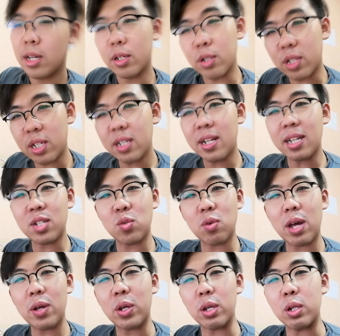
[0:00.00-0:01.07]
You see, that's
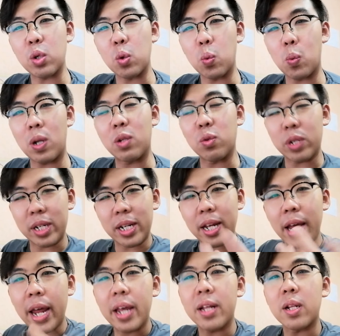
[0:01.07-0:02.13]
why you don't want to
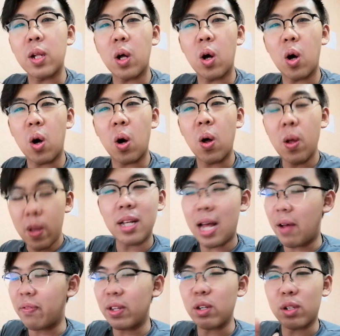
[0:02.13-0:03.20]
inhale or
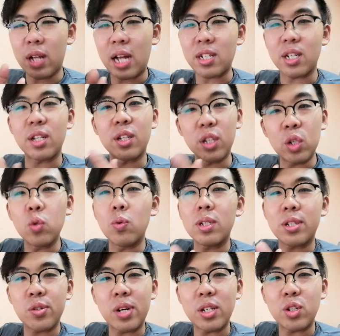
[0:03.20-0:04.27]
after you touch a newer
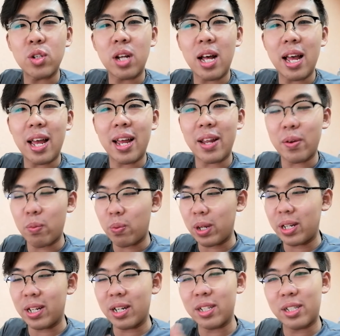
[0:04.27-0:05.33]
tarantula and
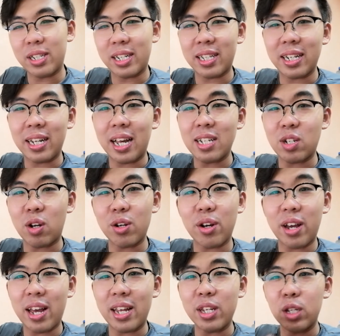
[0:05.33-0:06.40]
with the urticating hairs on your
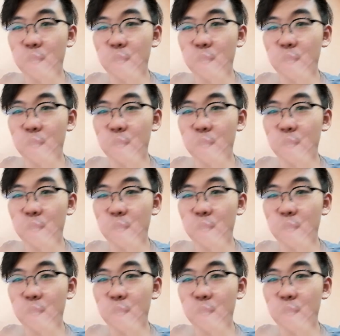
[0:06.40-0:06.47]
hand,